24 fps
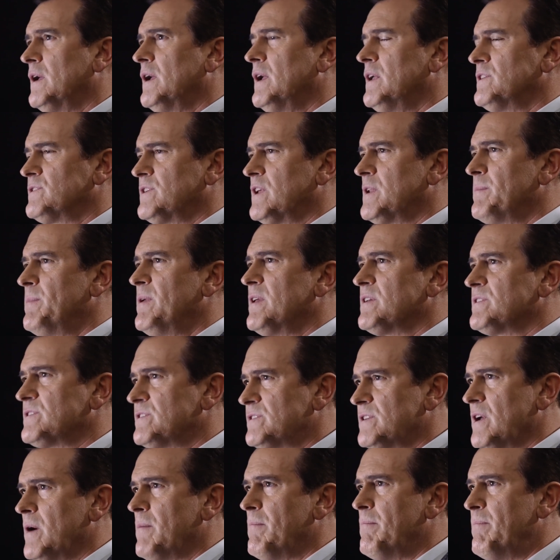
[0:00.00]
it's gonna be a
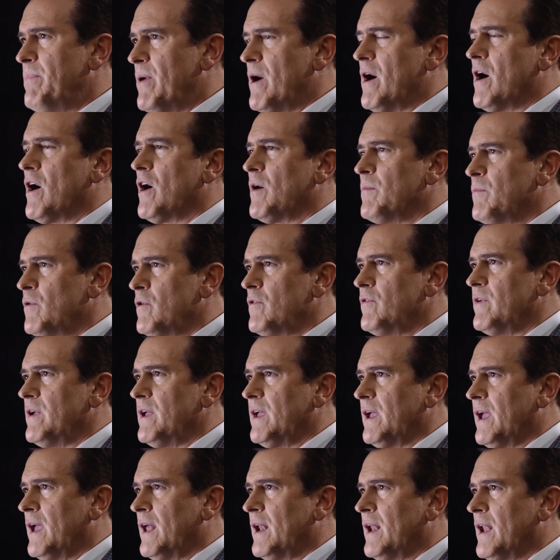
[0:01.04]
subpar
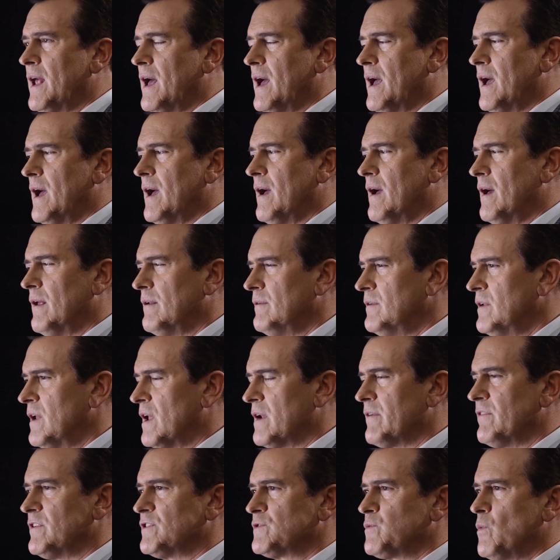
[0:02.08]
movie, and
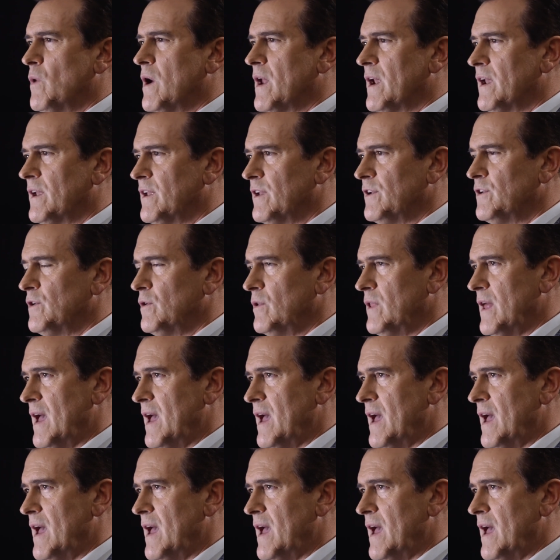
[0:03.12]
none of us wanted to do